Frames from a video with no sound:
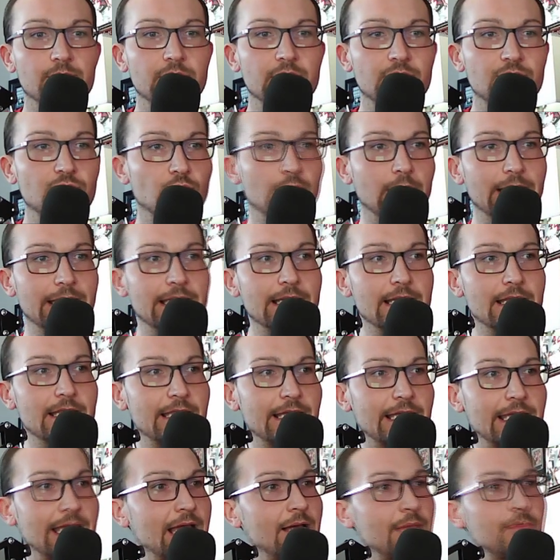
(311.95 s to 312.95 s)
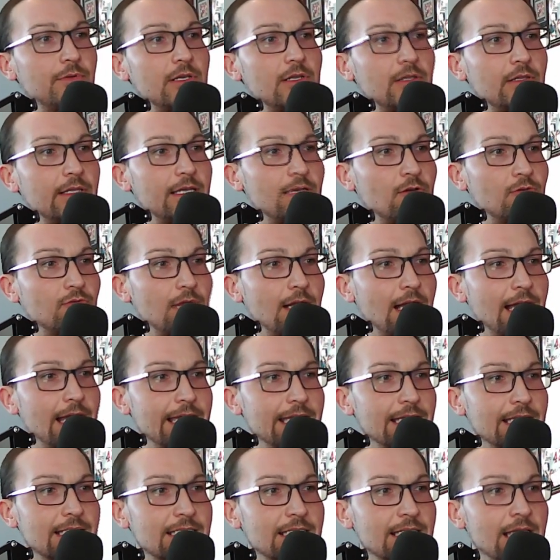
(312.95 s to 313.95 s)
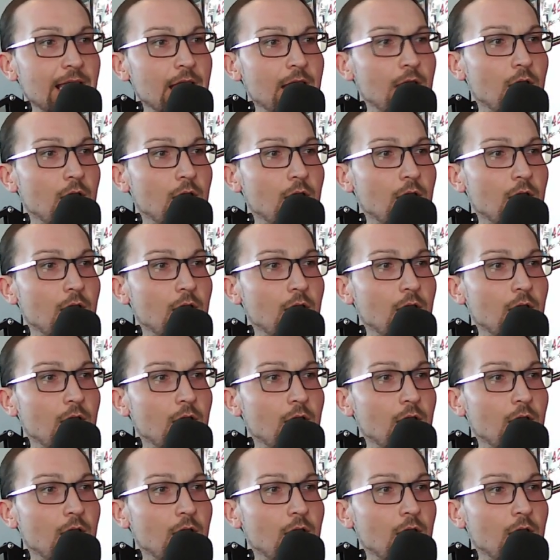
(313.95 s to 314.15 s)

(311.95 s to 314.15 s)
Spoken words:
between the Capitol Hill riots,